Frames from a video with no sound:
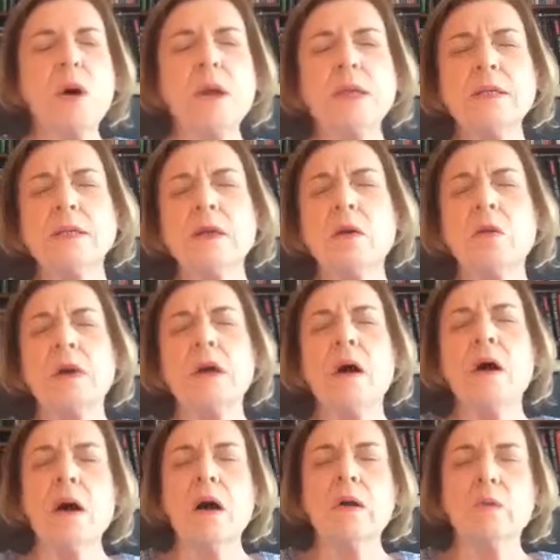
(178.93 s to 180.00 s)
what is going
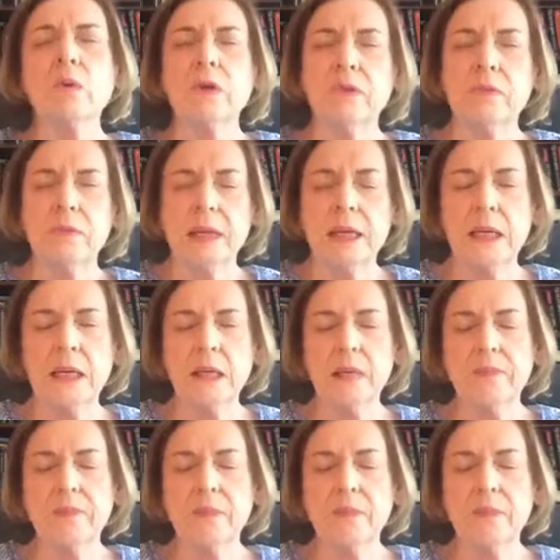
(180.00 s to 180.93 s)
on with me?